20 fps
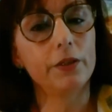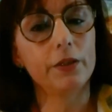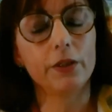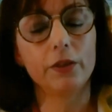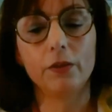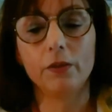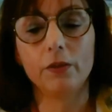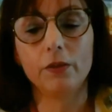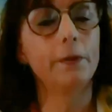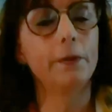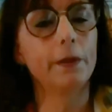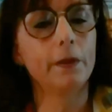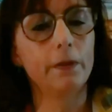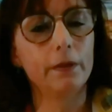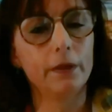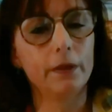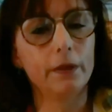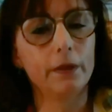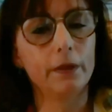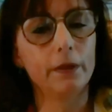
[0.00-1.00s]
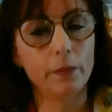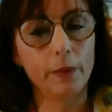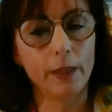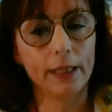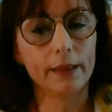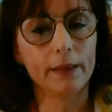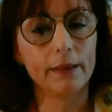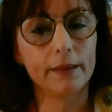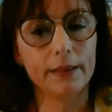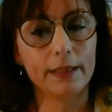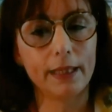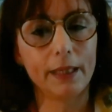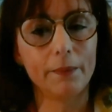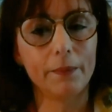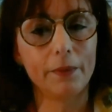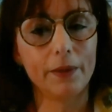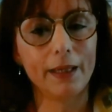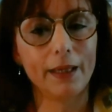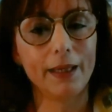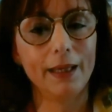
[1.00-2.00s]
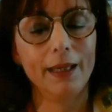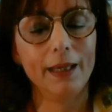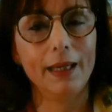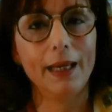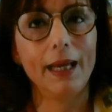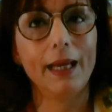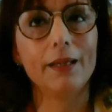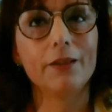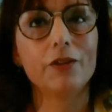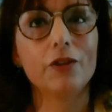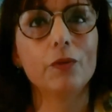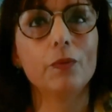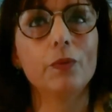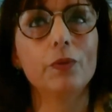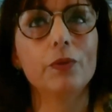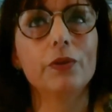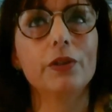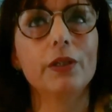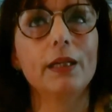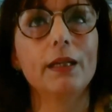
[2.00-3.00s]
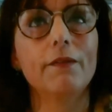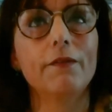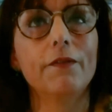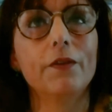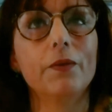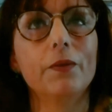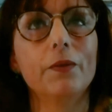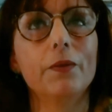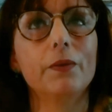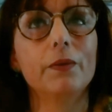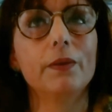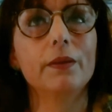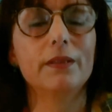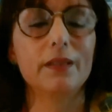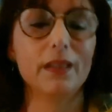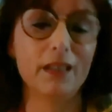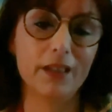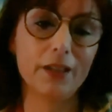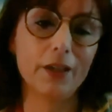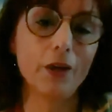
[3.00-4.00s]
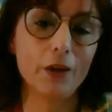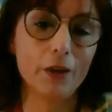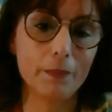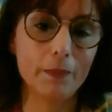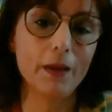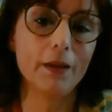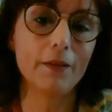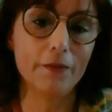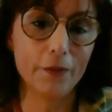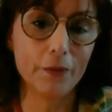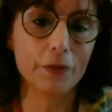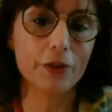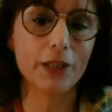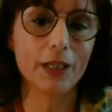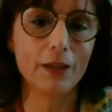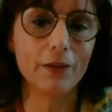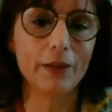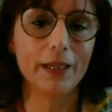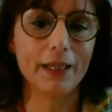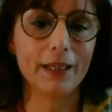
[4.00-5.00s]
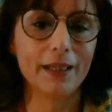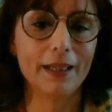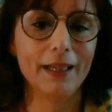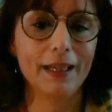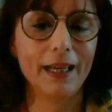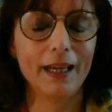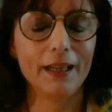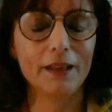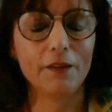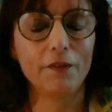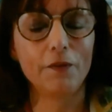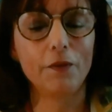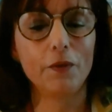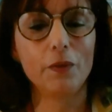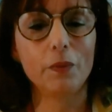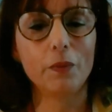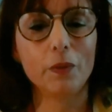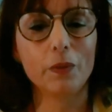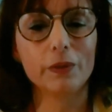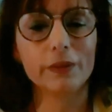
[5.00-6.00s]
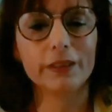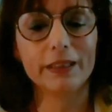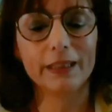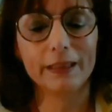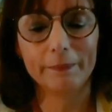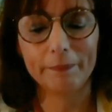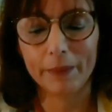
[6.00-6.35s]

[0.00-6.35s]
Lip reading: You're not going to be putting on the weight the same way as you would if you're stuck at home, unfortunately, looking at the four walls.